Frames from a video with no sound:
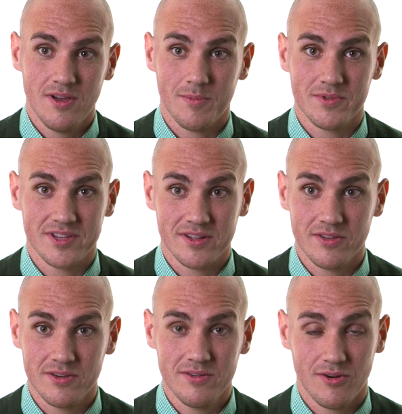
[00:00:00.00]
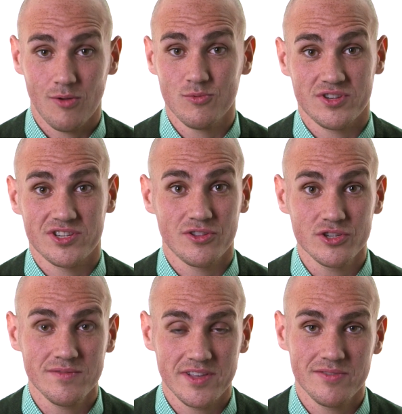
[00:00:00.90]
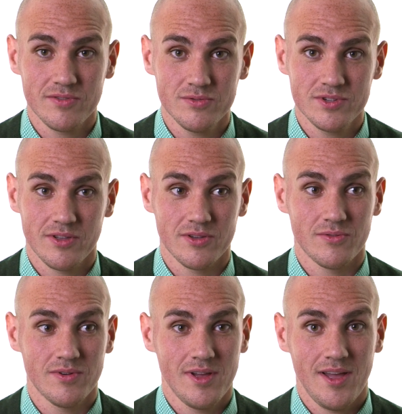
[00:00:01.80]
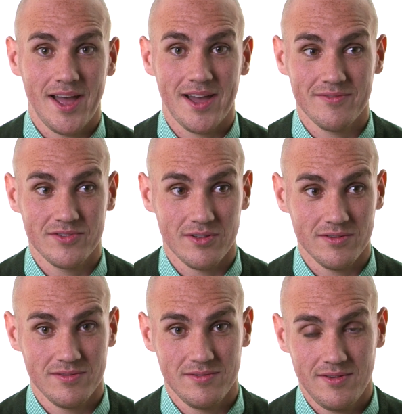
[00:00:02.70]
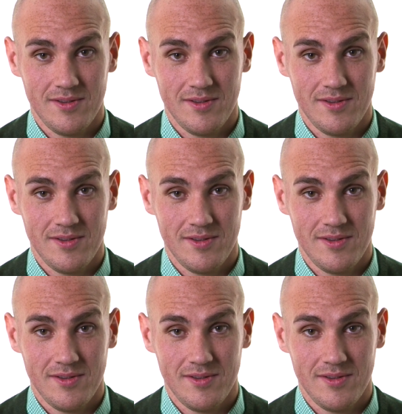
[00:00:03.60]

up until now, or almost exclusively in roads, although I have done